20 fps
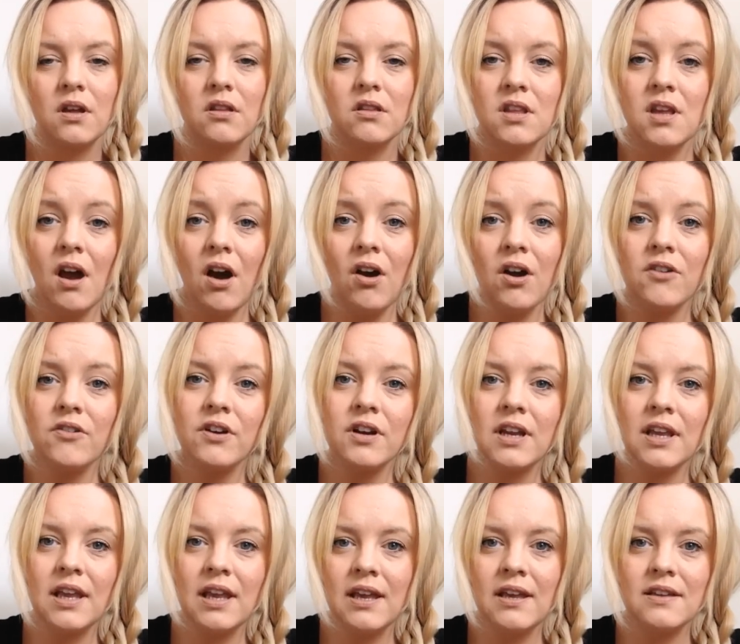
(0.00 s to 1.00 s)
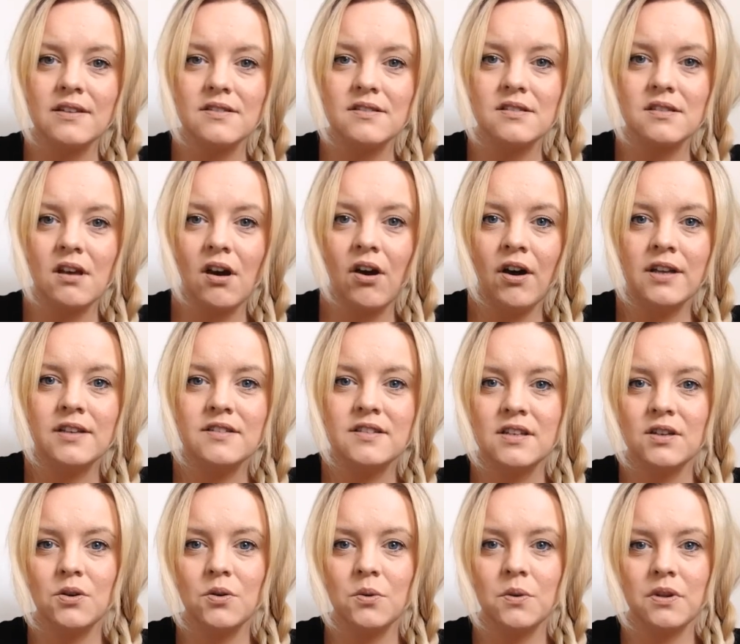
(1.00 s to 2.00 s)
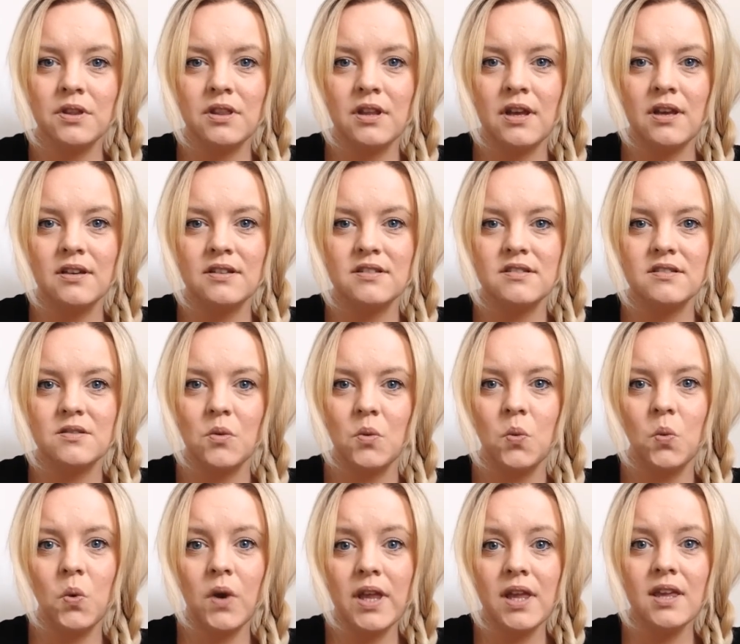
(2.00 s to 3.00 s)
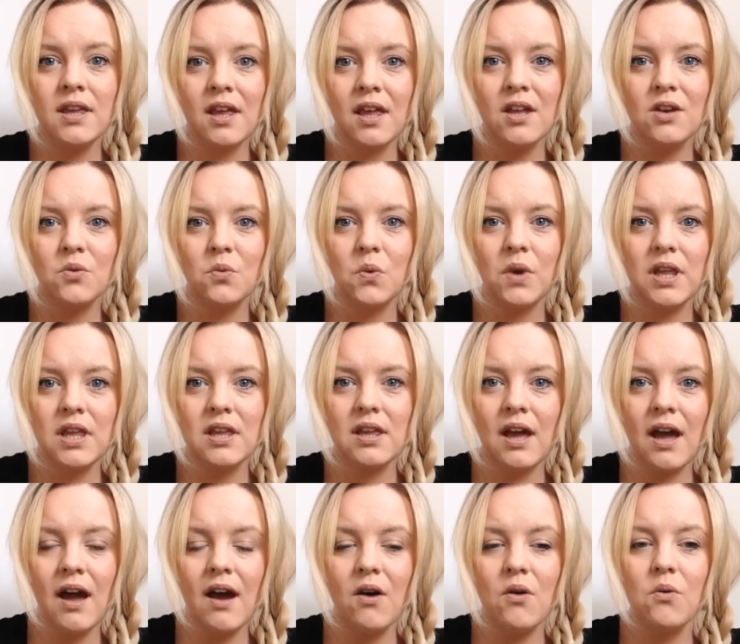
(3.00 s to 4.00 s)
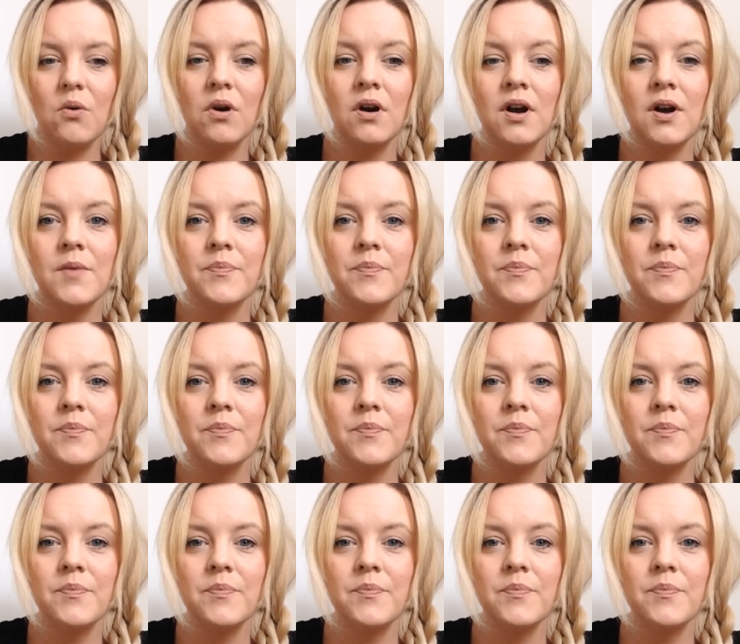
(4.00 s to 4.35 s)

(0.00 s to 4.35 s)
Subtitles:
The irony is that I deal with this week in, week out